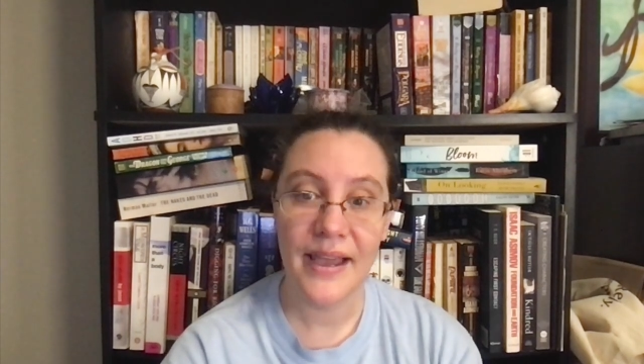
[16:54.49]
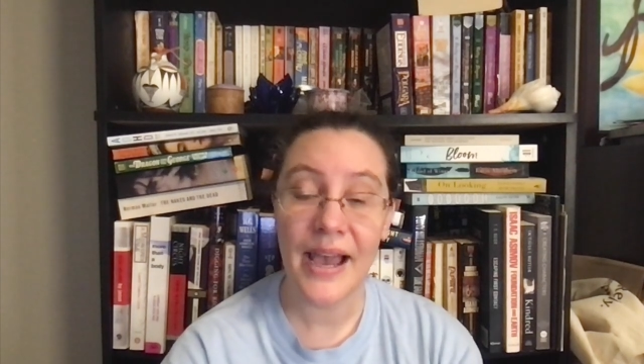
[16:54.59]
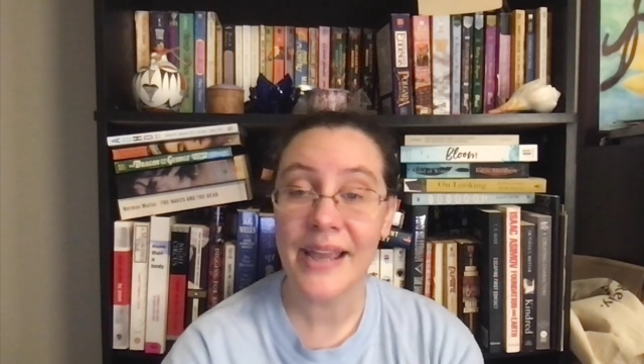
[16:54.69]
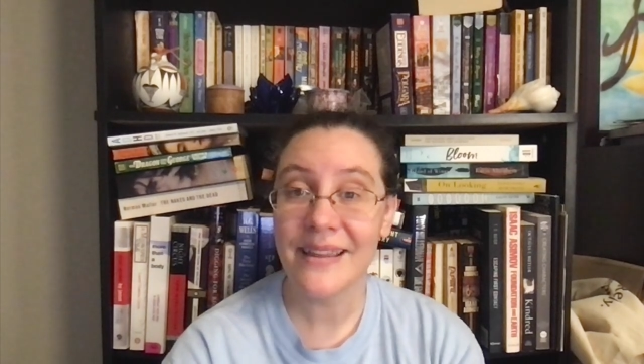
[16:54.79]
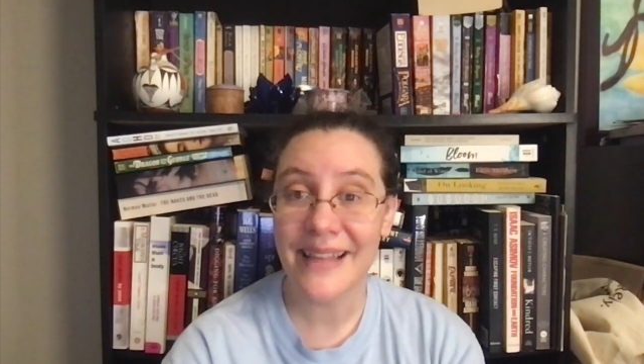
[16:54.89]

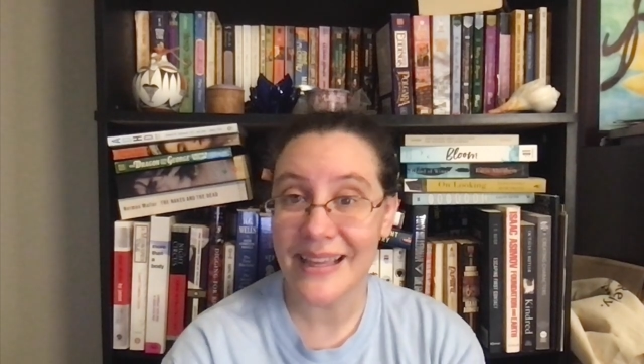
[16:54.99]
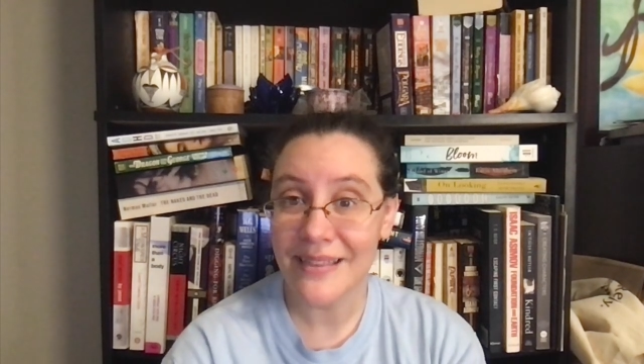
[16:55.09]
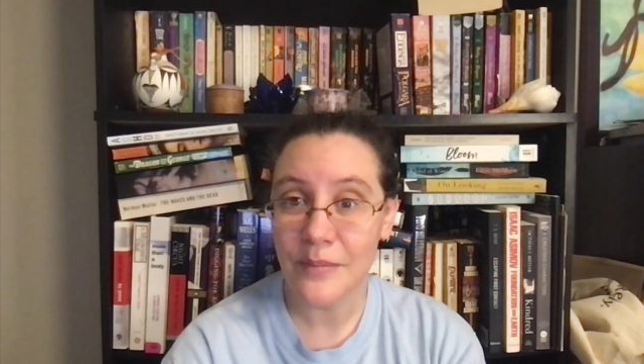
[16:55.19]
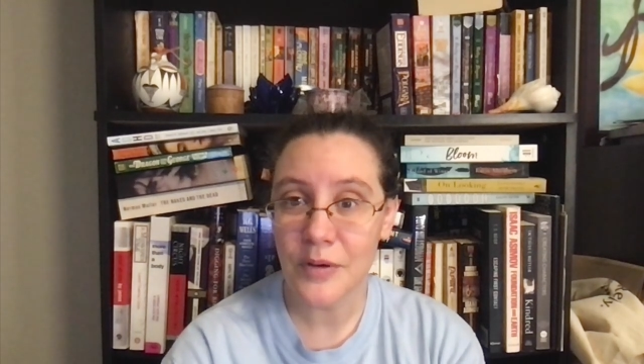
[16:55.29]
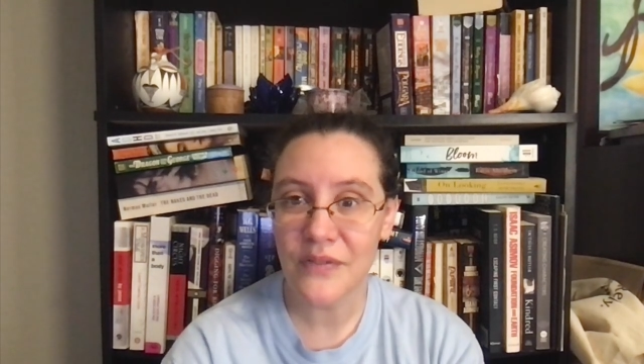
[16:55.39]
I
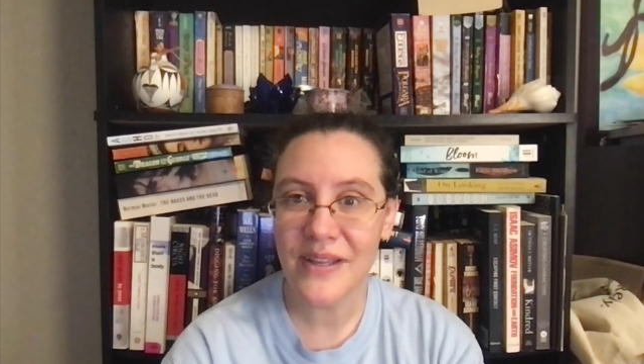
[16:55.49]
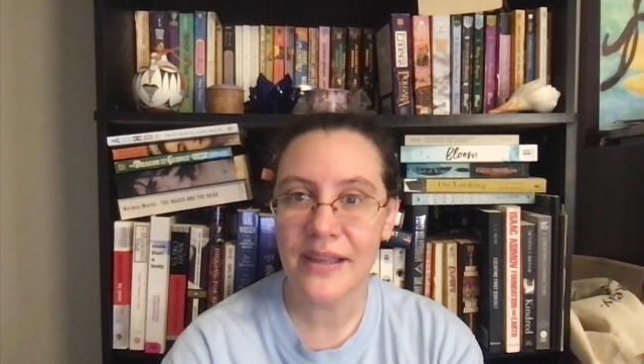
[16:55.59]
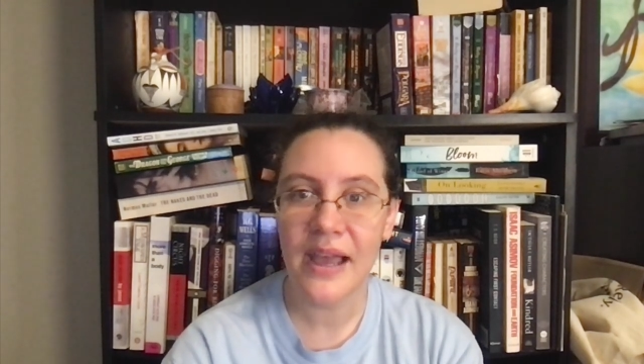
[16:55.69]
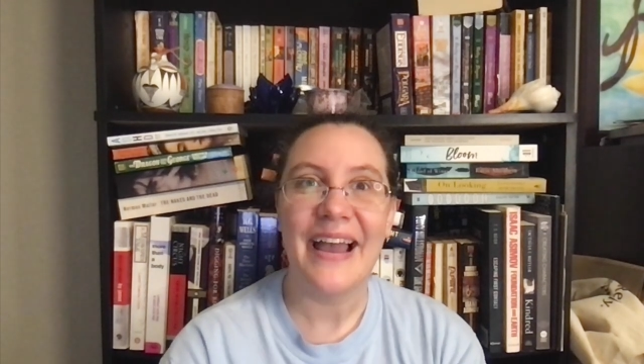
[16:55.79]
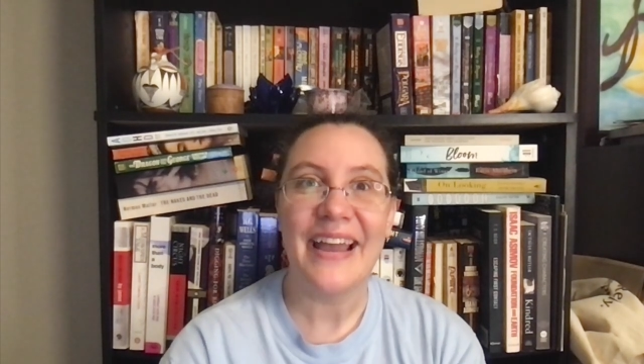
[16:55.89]
like the
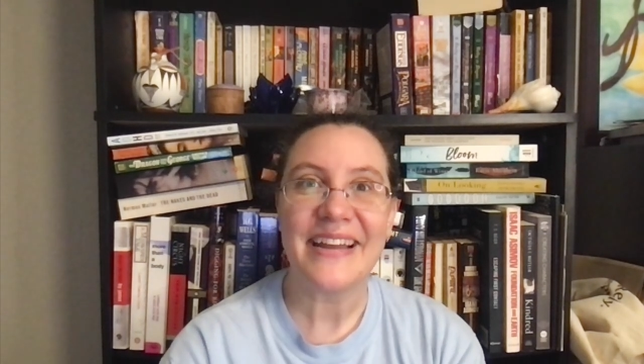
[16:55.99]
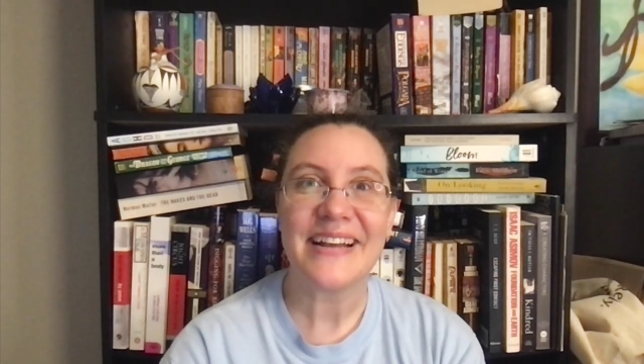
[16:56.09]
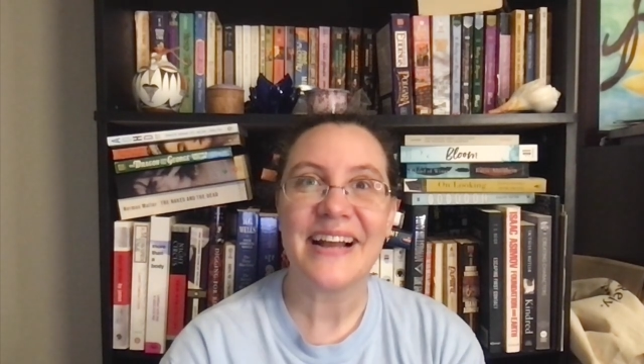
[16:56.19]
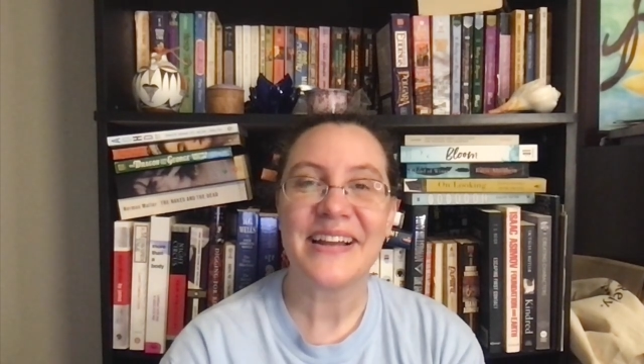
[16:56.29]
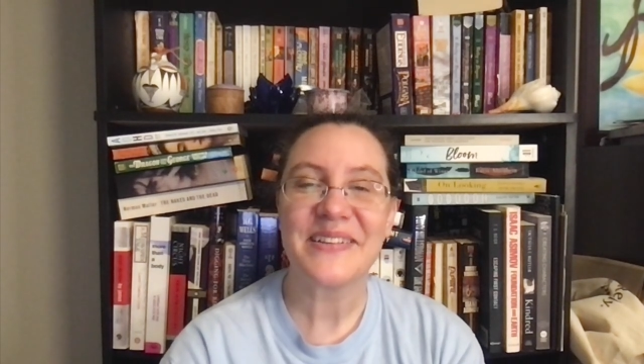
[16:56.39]
movie. I,
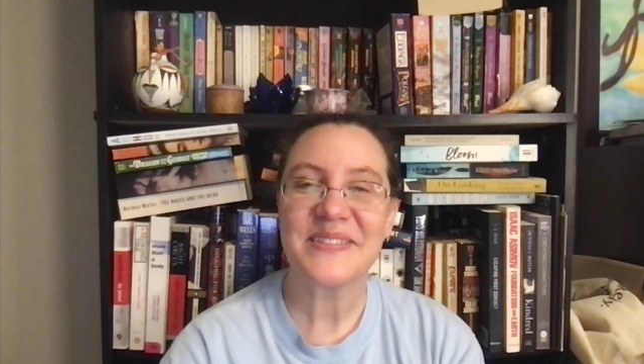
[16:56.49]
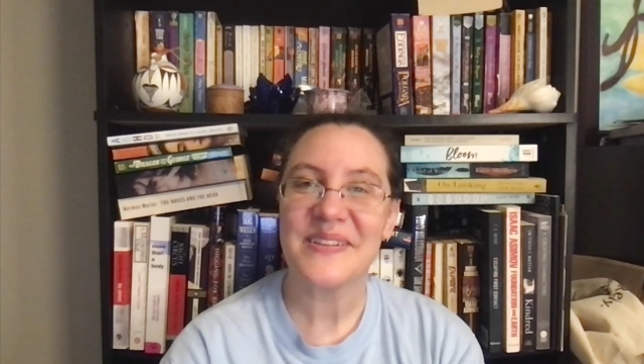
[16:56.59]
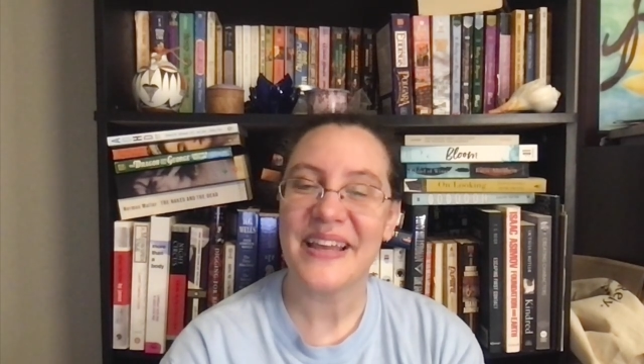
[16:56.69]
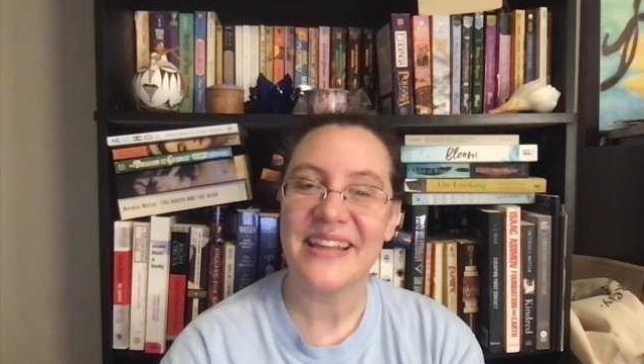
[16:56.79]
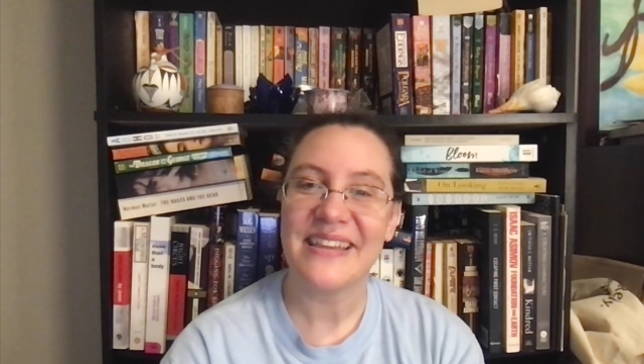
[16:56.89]
I also
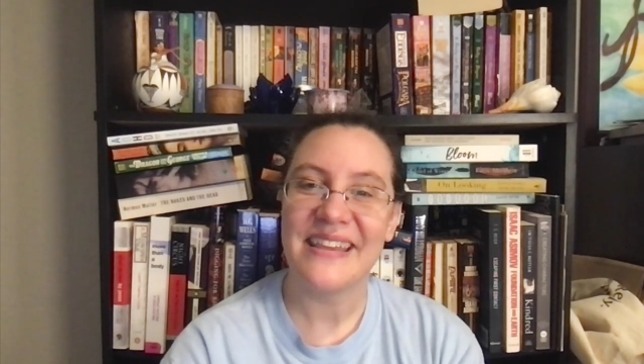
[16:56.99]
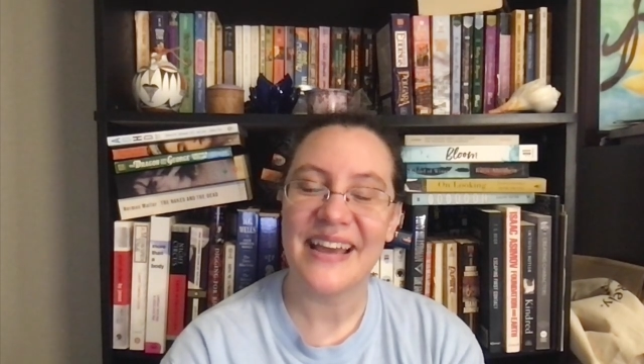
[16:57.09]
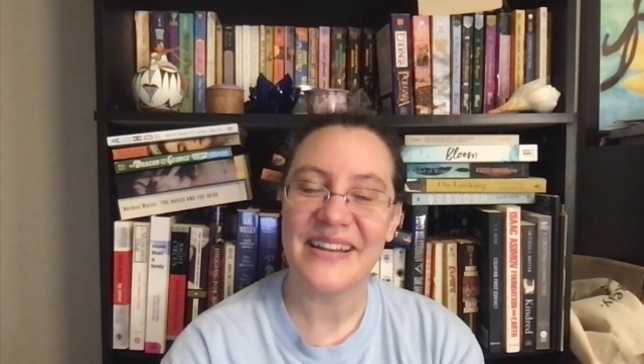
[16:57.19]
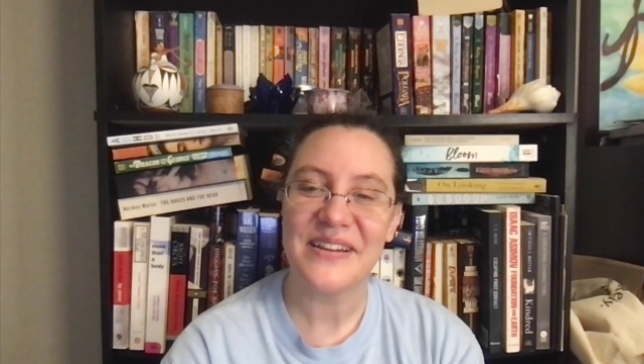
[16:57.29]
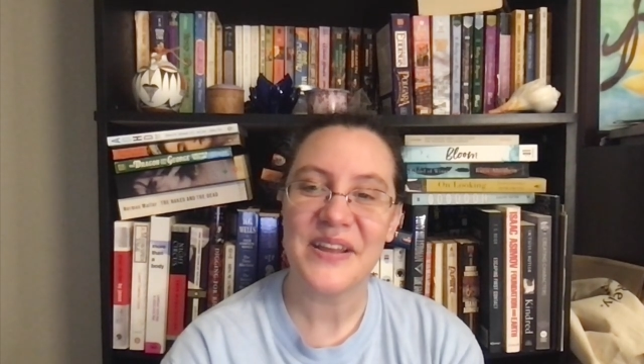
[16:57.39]
like
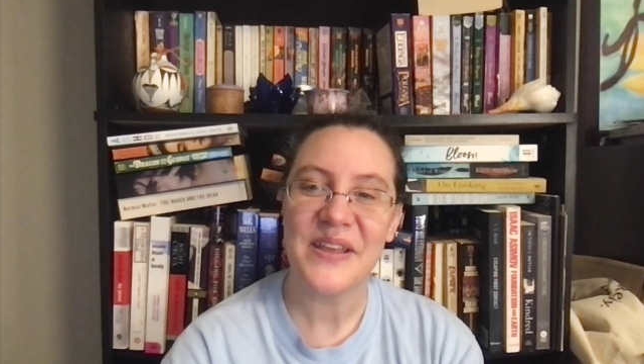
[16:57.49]
that